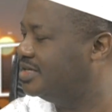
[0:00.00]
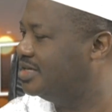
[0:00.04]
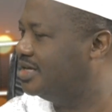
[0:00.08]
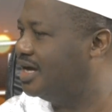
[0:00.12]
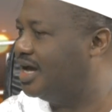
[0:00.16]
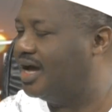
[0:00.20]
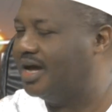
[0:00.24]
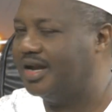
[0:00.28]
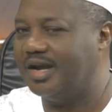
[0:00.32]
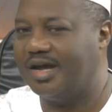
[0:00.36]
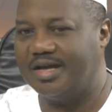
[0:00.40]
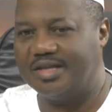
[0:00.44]

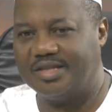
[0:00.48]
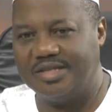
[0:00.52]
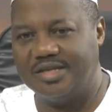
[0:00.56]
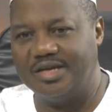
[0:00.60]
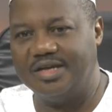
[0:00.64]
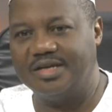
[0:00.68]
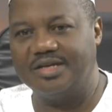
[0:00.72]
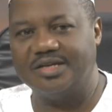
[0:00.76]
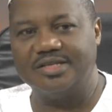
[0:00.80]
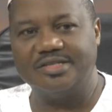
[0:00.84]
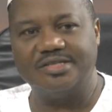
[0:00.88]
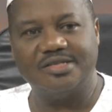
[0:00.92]
and I
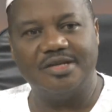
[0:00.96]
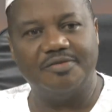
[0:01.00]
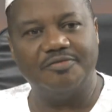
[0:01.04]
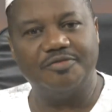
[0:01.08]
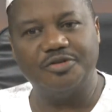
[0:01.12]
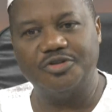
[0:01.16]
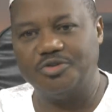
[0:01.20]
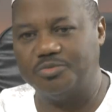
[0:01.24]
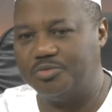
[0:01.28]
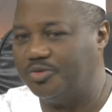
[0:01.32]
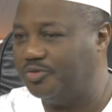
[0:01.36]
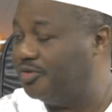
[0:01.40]
think it's something
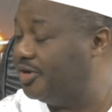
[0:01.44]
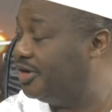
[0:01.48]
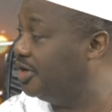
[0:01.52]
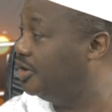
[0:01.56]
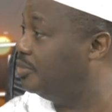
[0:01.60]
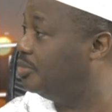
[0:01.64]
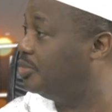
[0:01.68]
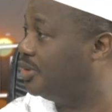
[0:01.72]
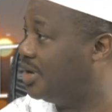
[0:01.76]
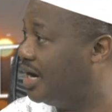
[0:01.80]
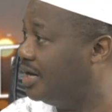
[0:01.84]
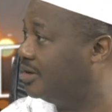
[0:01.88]
to be very
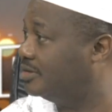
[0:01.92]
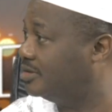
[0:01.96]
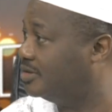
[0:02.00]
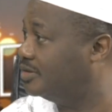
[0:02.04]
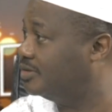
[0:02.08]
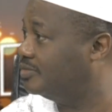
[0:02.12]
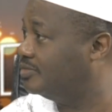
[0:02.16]
proud